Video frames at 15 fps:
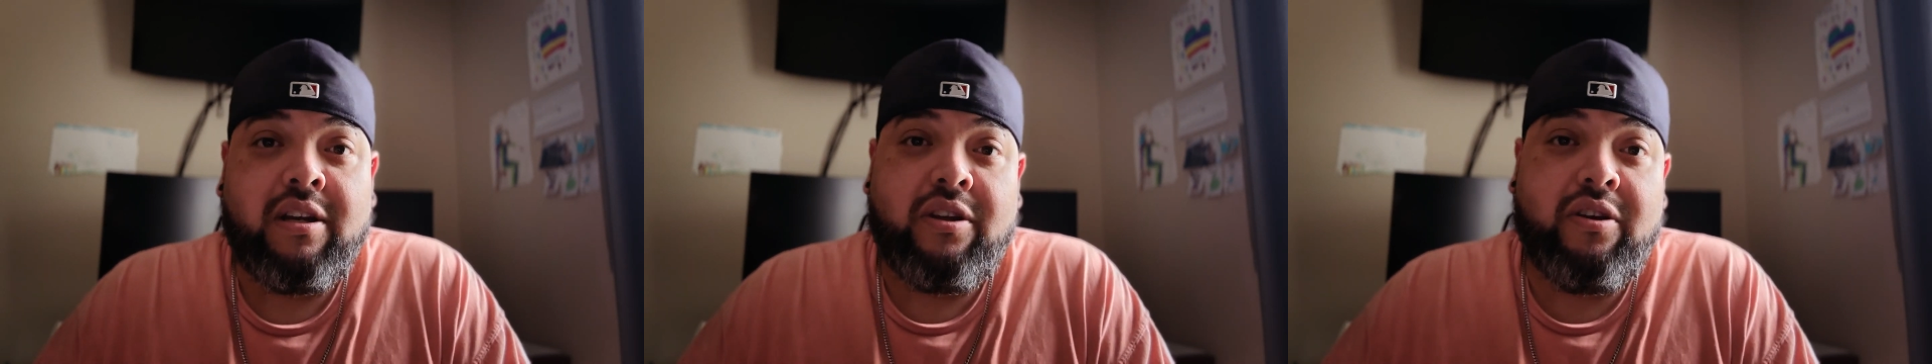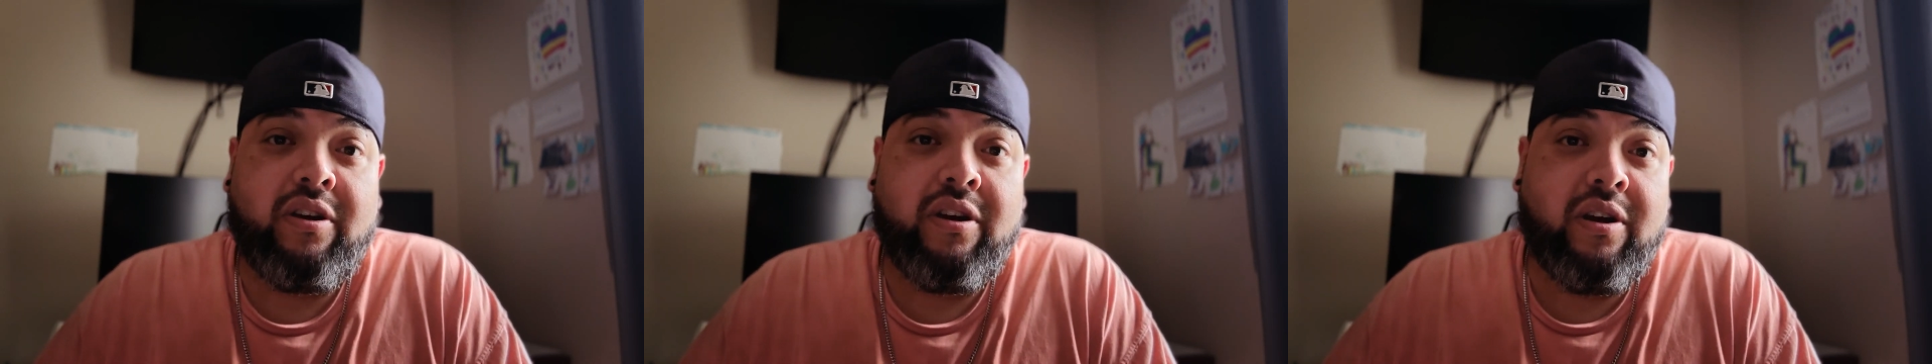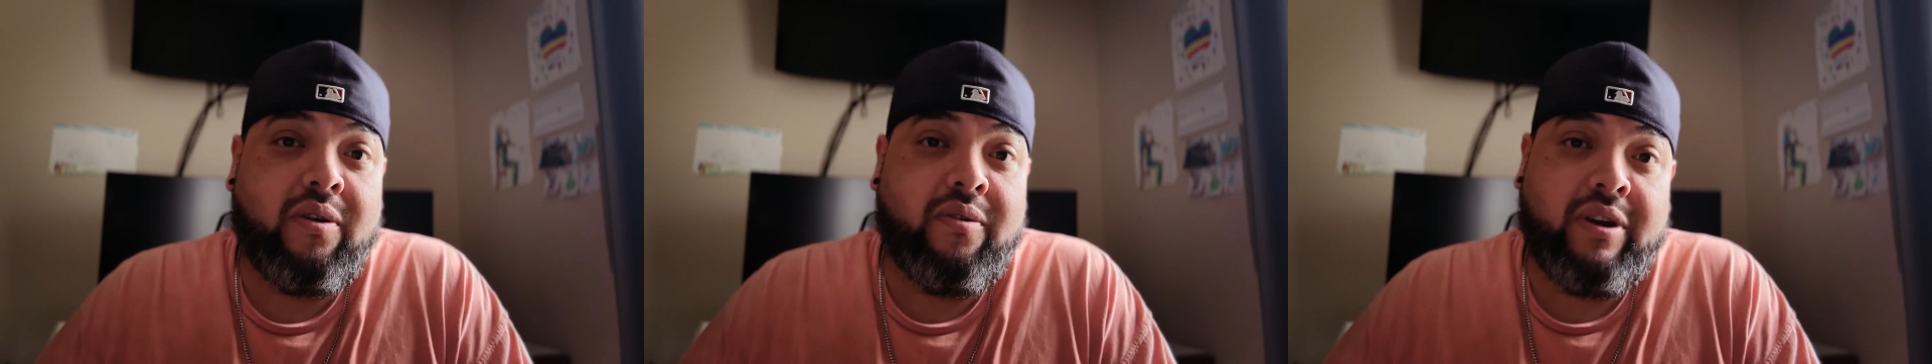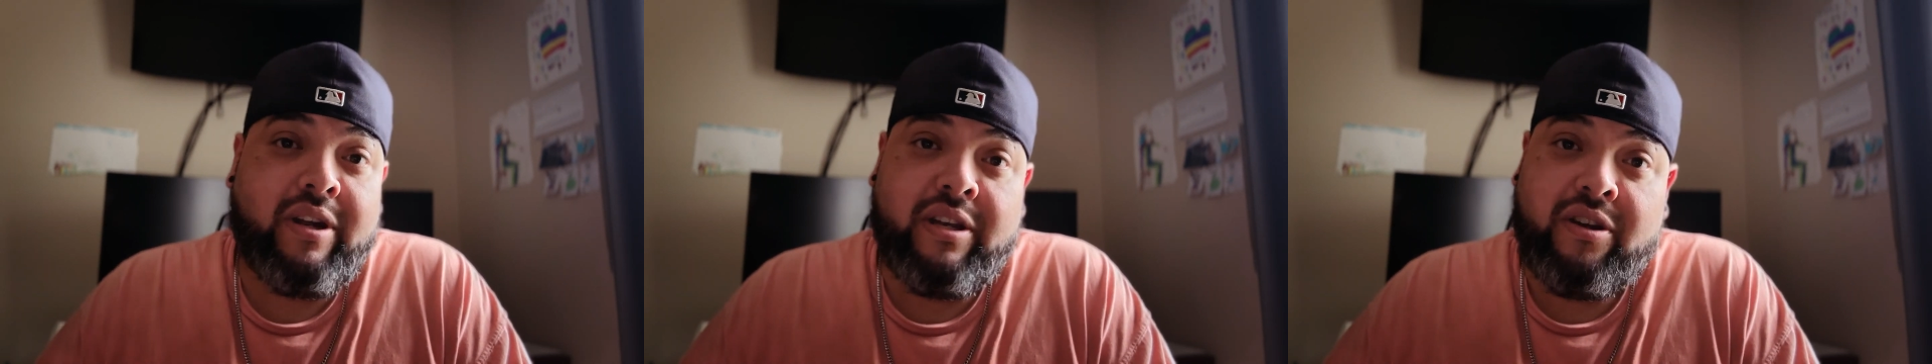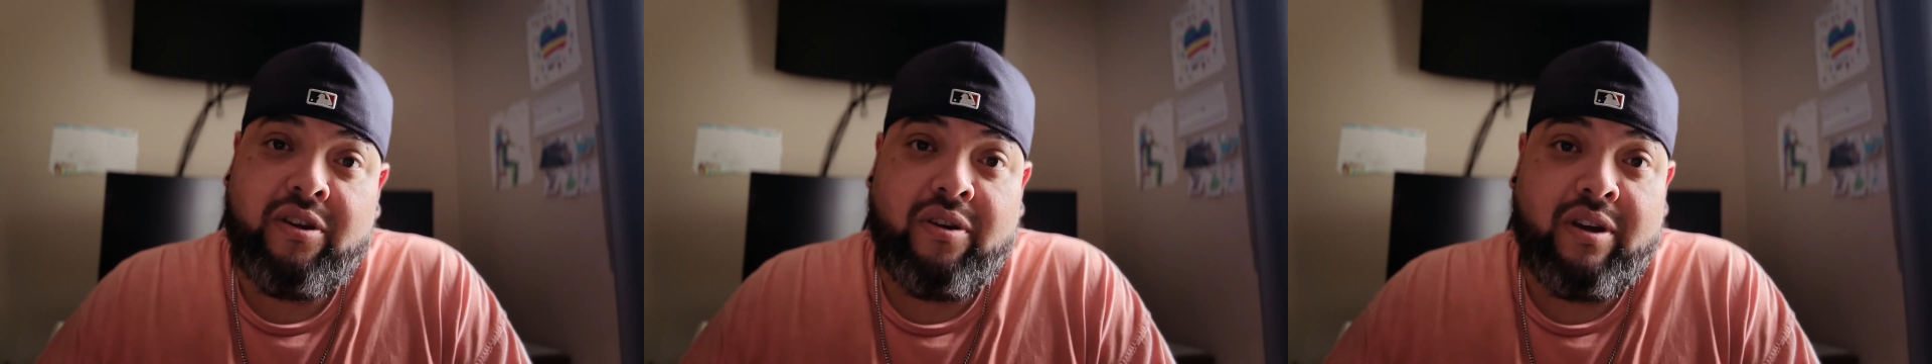You can go
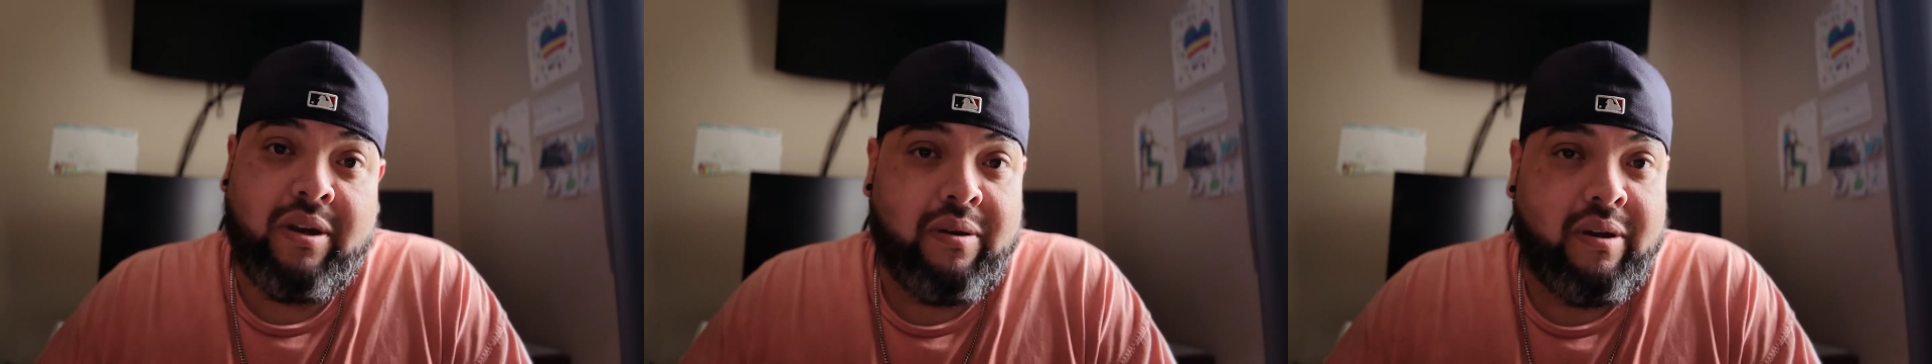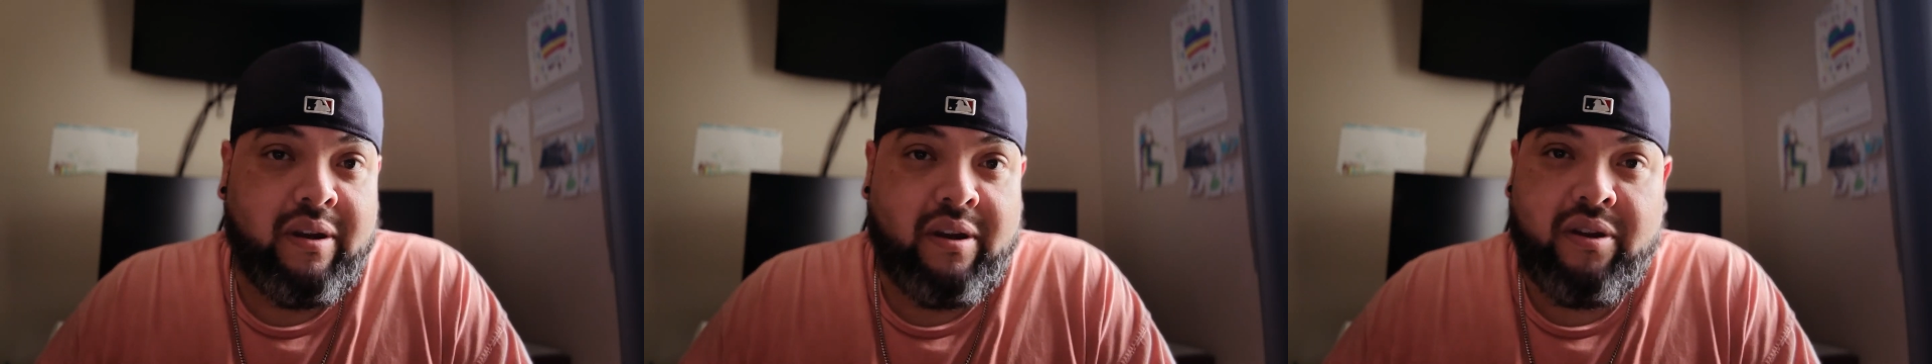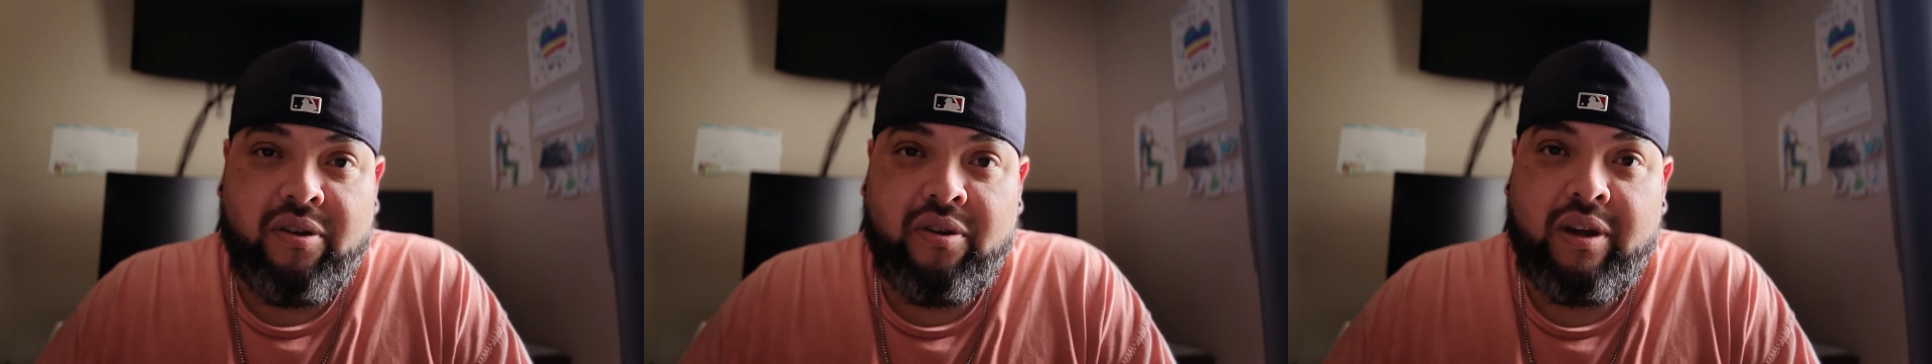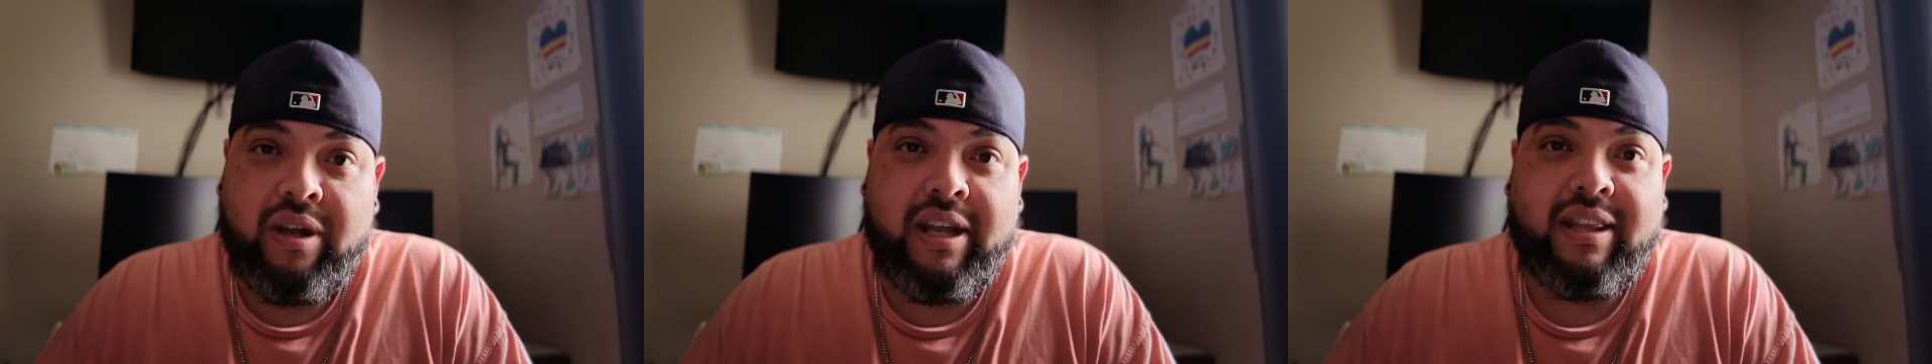in, you could